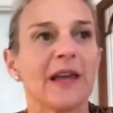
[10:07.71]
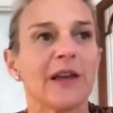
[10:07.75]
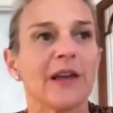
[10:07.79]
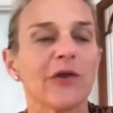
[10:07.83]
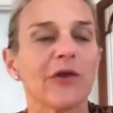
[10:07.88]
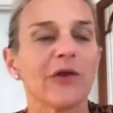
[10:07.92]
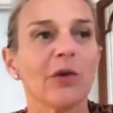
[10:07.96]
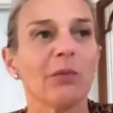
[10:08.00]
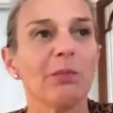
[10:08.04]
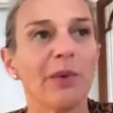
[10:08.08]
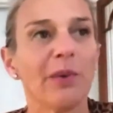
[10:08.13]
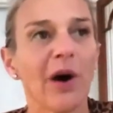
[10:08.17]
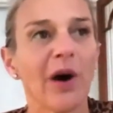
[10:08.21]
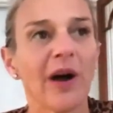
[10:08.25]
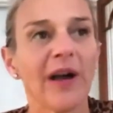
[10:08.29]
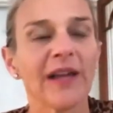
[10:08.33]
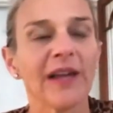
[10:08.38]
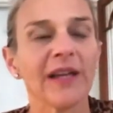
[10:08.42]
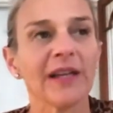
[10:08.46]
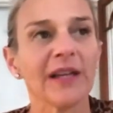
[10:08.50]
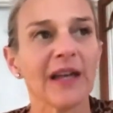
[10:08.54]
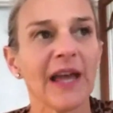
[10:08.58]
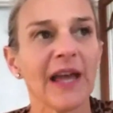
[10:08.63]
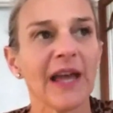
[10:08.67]
if you're
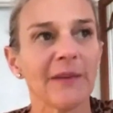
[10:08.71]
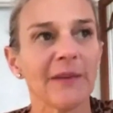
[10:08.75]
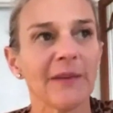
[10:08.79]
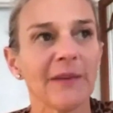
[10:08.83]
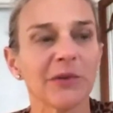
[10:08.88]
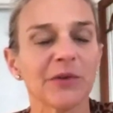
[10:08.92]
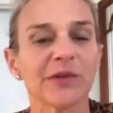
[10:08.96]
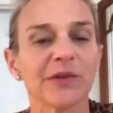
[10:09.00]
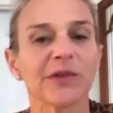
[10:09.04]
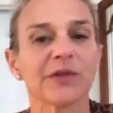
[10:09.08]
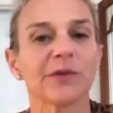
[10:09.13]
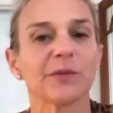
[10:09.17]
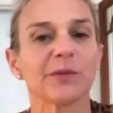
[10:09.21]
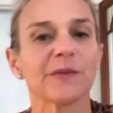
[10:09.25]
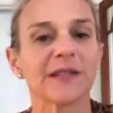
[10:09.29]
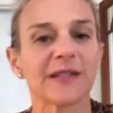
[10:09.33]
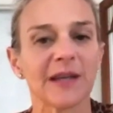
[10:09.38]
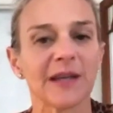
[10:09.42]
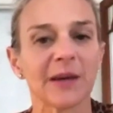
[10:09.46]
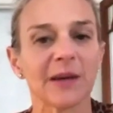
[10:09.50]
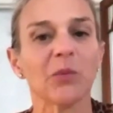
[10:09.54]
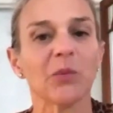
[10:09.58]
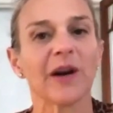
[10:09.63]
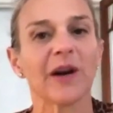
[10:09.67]
buying camels from
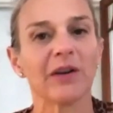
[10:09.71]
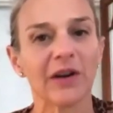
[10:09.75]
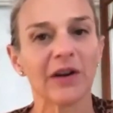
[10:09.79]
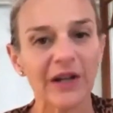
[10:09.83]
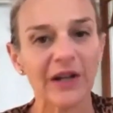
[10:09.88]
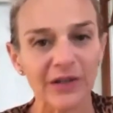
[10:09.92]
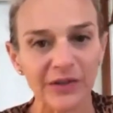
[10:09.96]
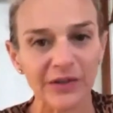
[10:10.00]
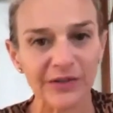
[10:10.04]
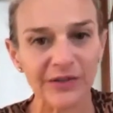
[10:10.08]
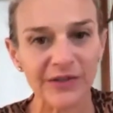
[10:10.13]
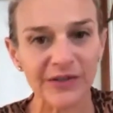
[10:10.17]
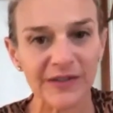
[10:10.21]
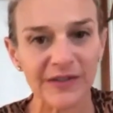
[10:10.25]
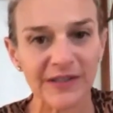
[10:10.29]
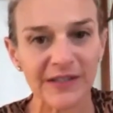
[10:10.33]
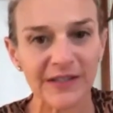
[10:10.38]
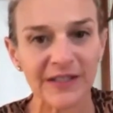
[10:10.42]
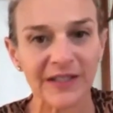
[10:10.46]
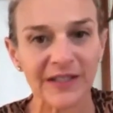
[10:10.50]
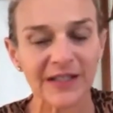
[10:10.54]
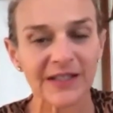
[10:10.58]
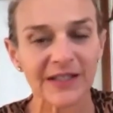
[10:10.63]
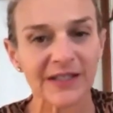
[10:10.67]
somewhere else
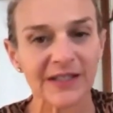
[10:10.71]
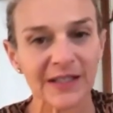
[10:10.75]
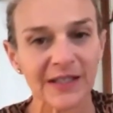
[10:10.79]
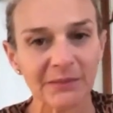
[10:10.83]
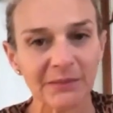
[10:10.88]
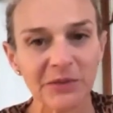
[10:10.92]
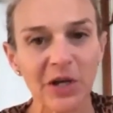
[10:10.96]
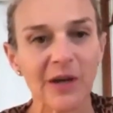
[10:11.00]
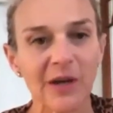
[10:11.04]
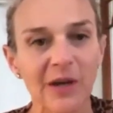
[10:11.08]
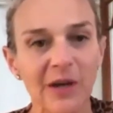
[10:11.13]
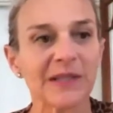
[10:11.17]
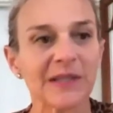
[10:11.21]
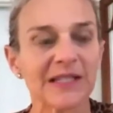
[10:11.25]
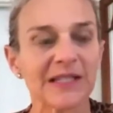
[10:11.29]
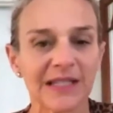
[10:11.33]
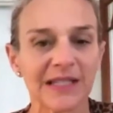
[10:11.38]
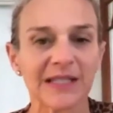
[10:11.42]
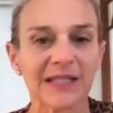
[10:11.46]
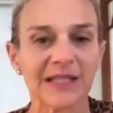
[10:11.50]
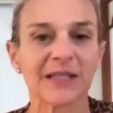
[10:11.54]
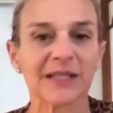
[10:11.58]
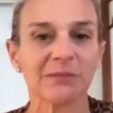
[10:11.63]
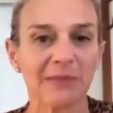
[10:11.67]
sometimes it
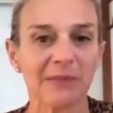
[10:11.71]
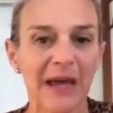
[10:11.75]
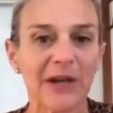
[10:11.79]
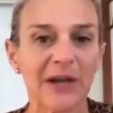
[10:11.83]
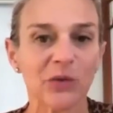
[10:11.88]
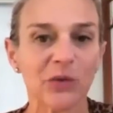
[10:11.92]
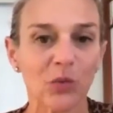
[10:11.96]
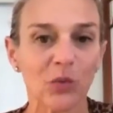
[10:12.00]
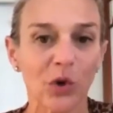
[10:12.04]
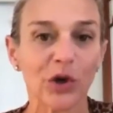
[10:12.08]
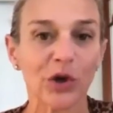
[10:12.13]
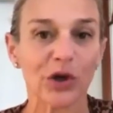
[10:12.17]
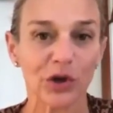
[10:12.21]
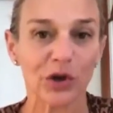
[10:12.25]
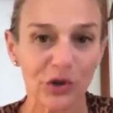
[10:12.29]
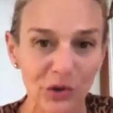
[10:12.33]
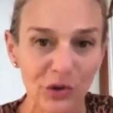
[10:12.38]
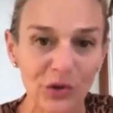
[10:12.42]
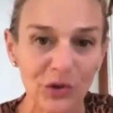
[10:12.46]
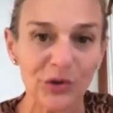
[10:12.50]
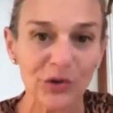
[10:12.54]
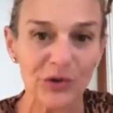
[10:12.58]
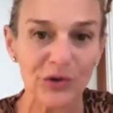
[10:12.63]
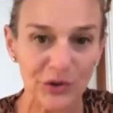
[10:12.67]
doesn't matter what
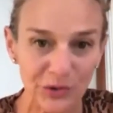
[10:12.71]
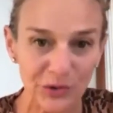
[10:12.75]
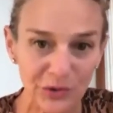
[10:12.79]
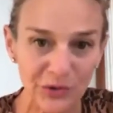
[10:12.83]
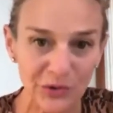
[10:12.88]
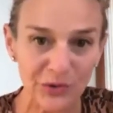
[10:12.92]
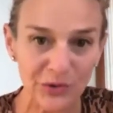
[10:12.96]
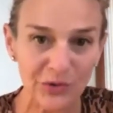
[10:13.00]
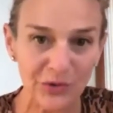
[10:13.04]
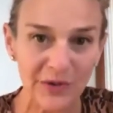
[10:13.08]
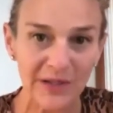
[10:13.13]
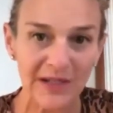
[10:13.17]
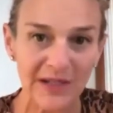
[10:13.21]
you do